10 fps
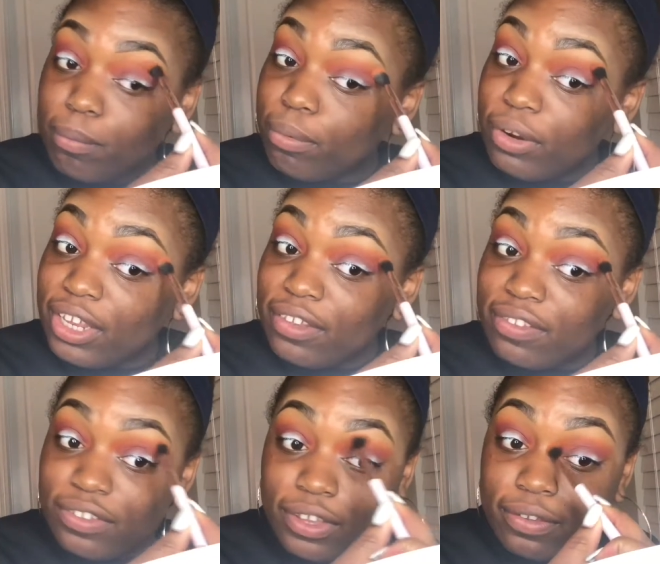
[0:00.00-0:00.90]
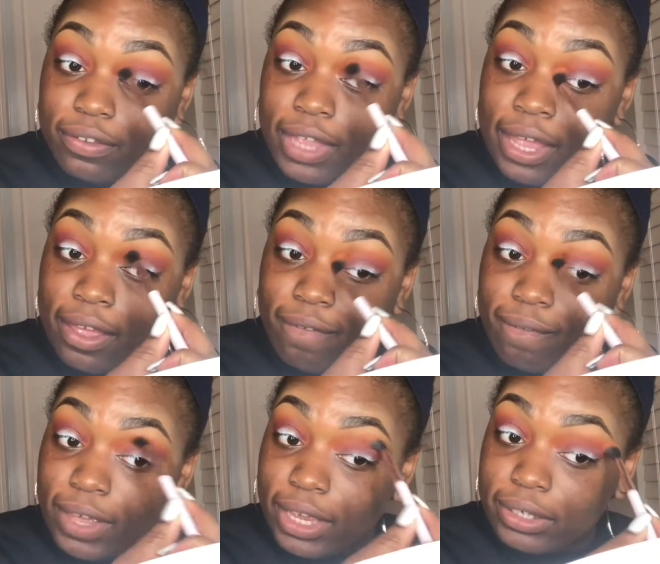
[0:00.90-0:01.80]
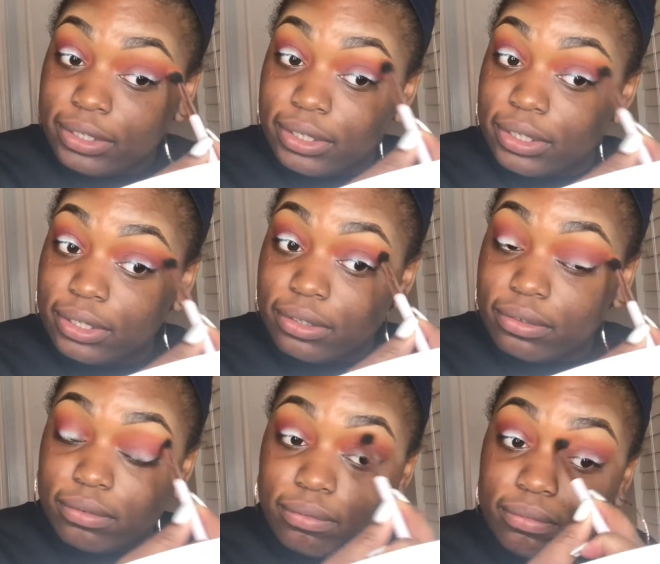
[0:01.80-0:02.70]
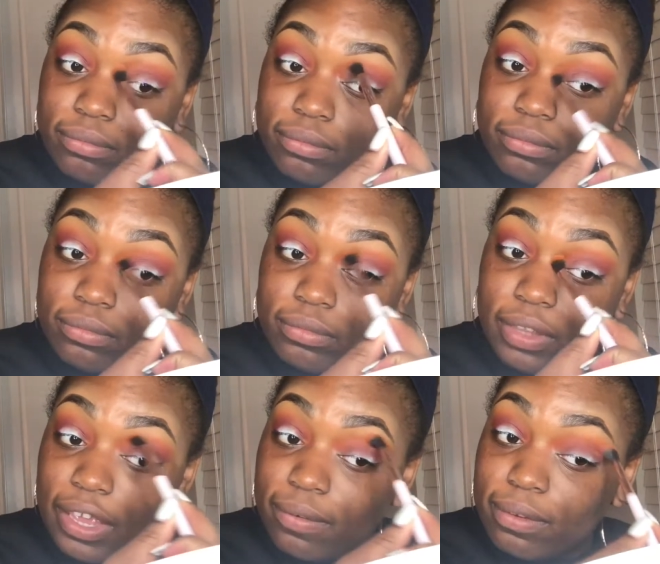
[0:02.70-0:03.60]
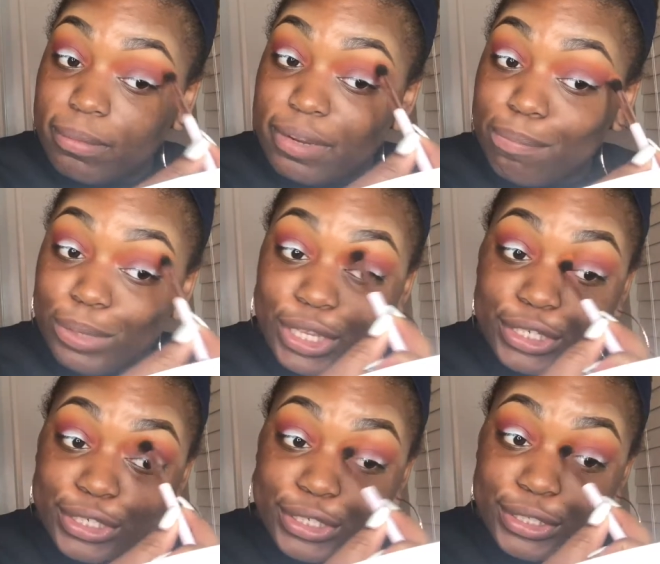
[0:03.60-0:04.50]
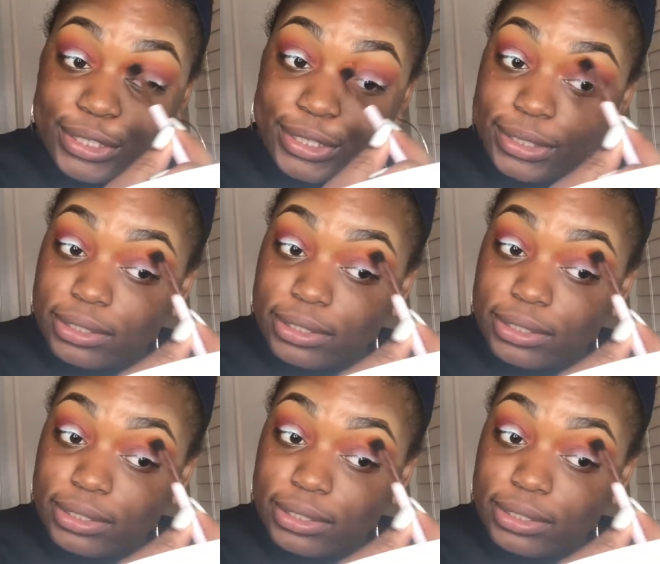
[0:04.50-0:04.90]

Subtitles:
pretty sunset effect. Have some dimensions.